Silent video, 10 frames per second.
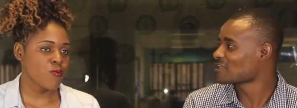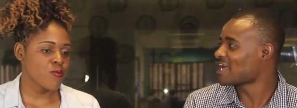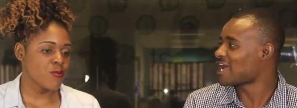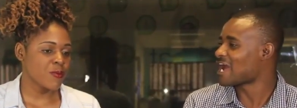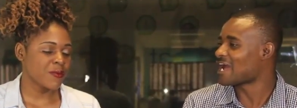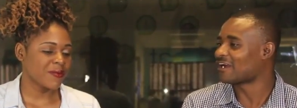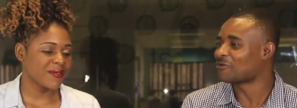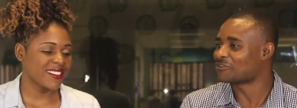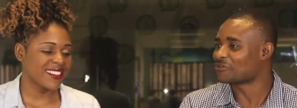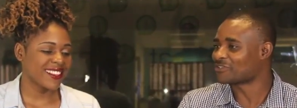
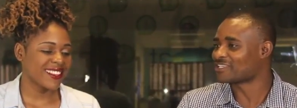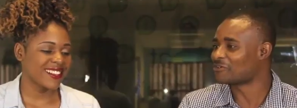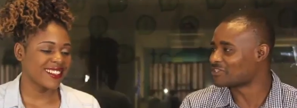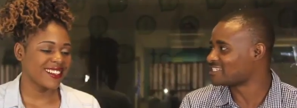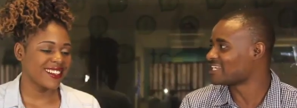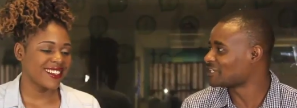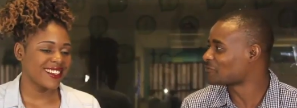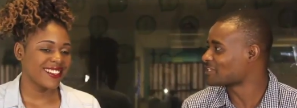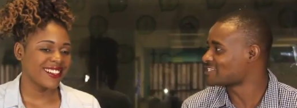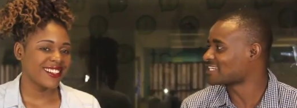Speaker 1: uh, on, on, on the day
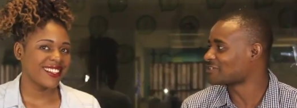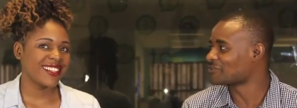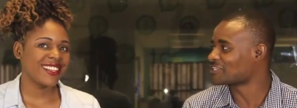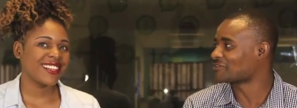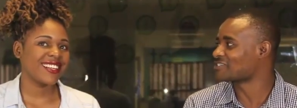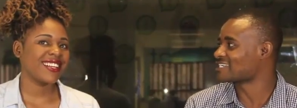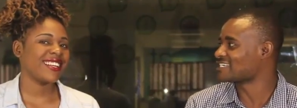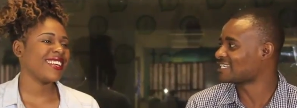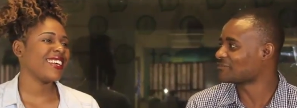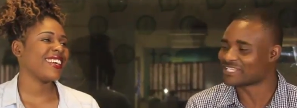in question, on the
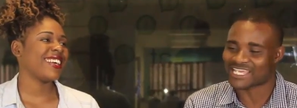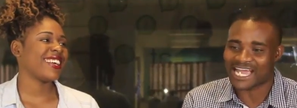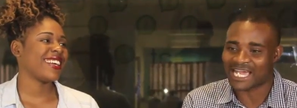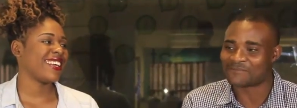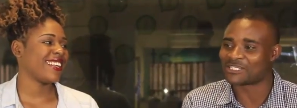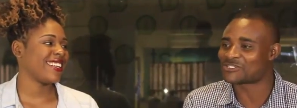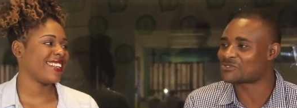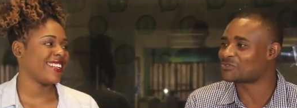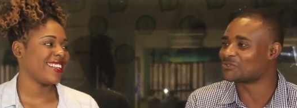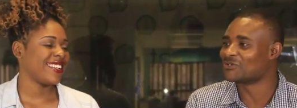concert day when they are
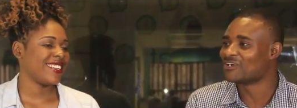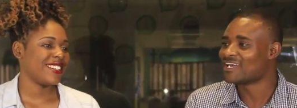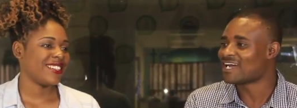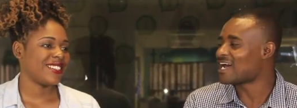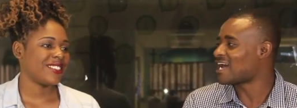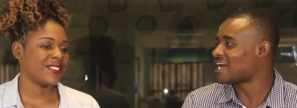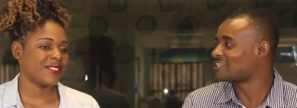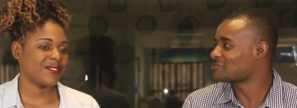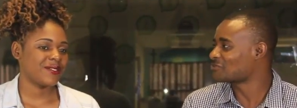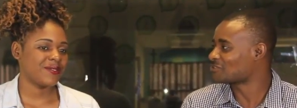coming to,
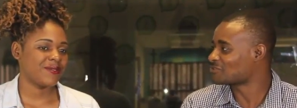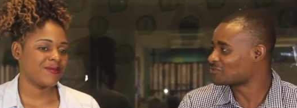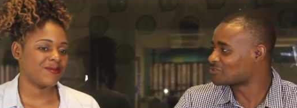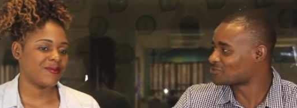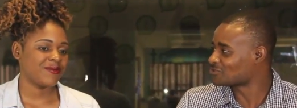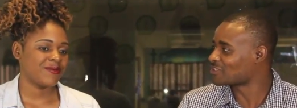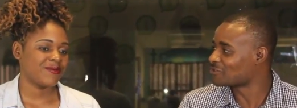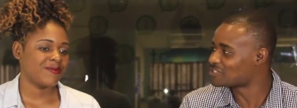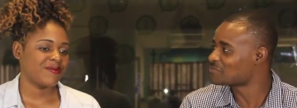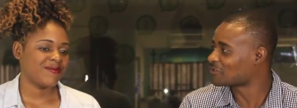uh, to, to, to, to
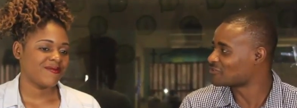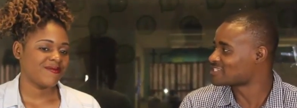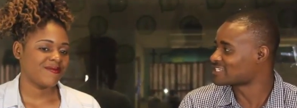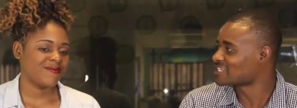the gospel concert?